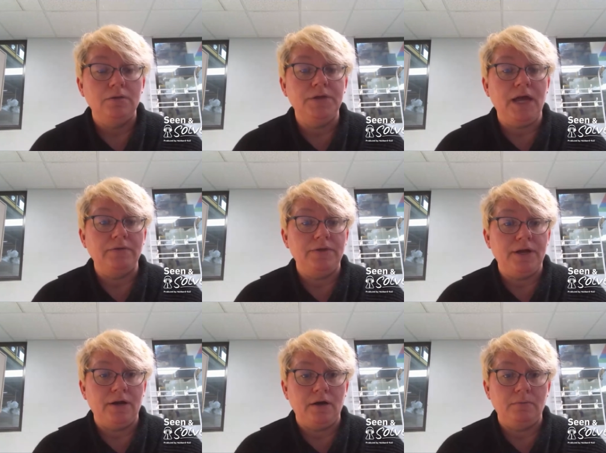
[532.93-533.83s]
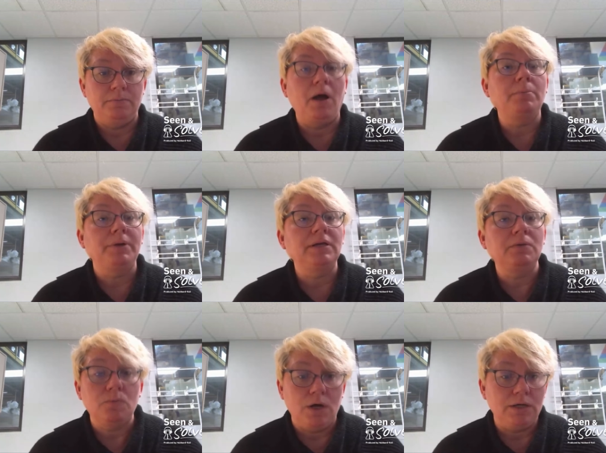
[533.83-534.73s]
that they're pumping
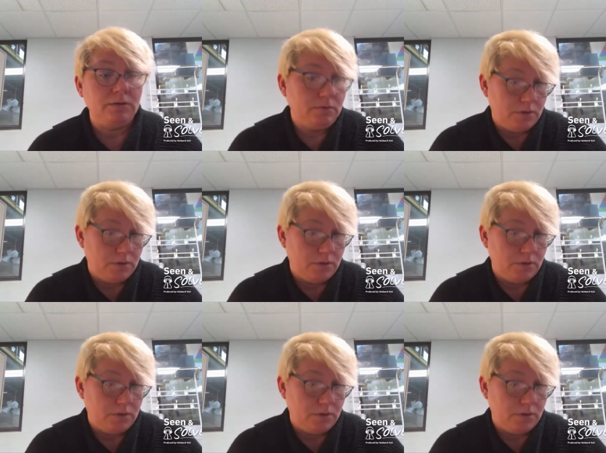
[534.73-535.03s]
at what